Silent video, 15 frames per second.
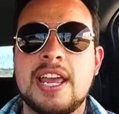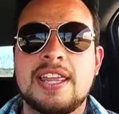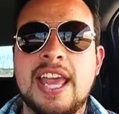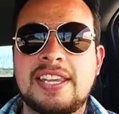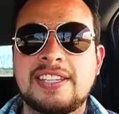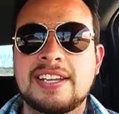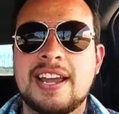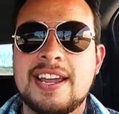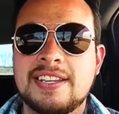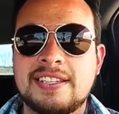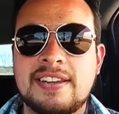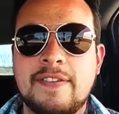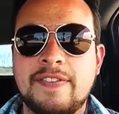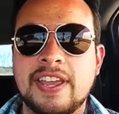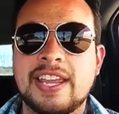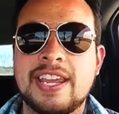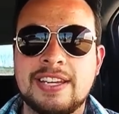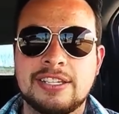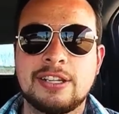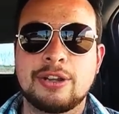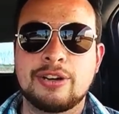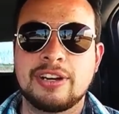that's the kind of stuff that
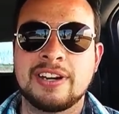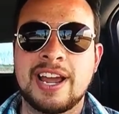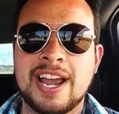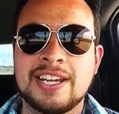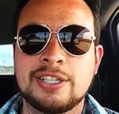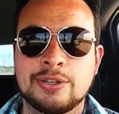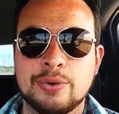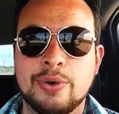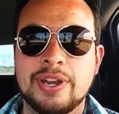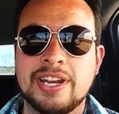kids learn in high school.